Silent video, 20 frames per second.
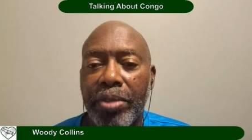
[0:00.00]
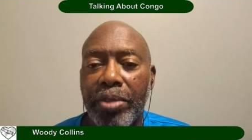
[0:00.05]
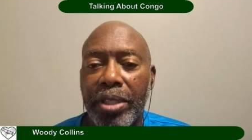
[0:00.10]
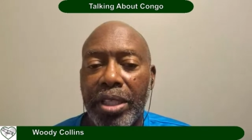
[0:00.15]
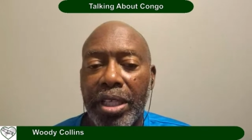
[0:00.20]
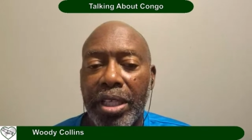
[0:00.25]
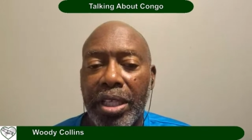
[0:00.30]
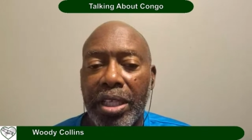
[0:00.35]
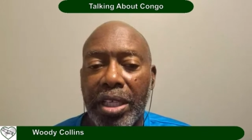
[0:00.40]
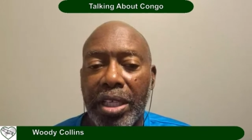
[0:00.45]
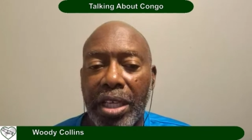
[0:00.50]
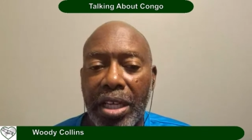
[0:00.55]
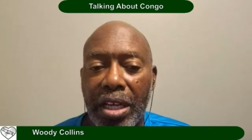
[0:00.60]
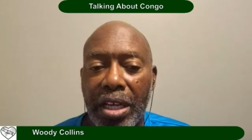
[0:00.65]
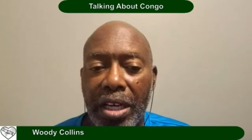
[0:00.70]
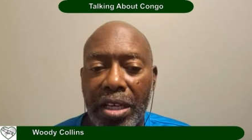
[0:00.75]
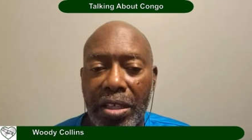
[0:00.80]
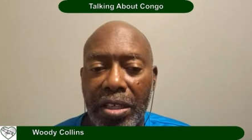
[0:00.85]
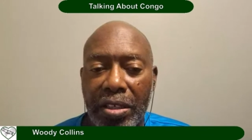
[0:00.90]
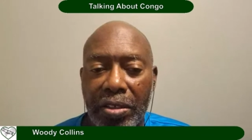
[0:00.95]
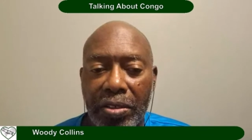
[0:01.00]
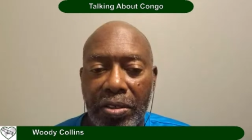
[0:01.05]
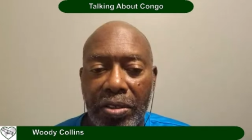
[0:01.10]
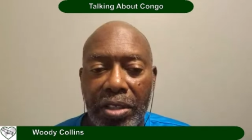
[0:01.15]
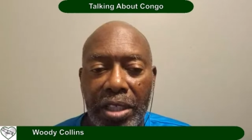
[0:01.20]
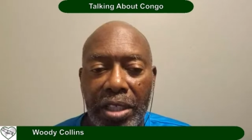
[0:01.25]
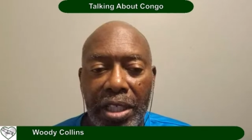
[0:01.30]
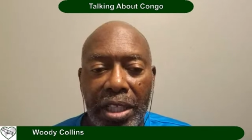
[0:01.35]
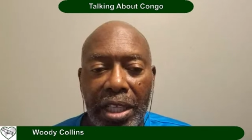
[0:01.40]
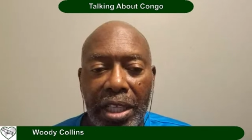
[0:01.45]
within the Congo
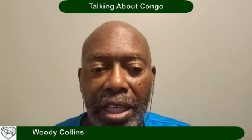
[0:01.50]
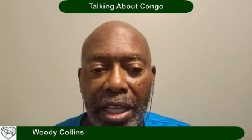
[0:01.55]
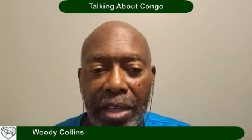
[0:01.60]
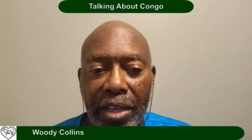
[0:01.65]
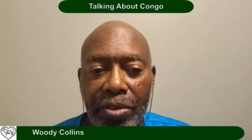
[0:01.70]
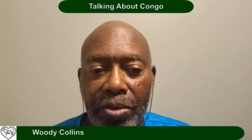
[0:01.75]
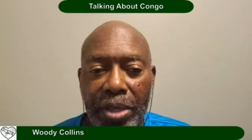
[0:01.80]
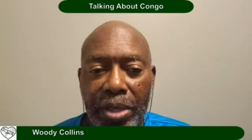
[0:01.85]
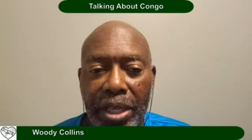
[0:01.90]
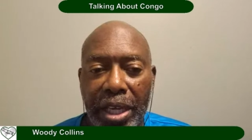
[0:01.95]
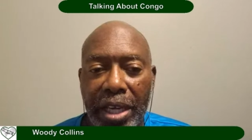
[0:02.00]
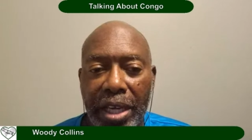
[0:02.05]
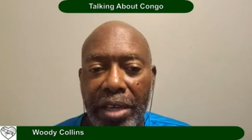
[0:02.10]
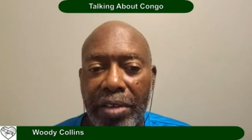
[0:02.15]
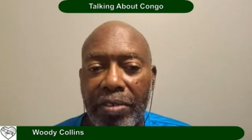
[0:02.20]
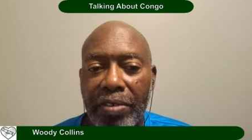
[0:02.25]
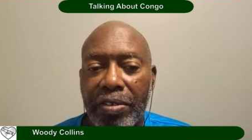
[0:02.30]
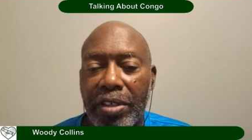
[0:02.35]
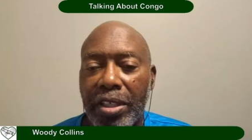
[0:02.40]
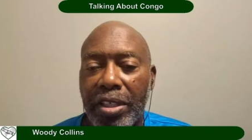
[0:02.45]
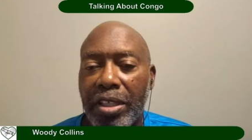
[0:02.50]
like we have.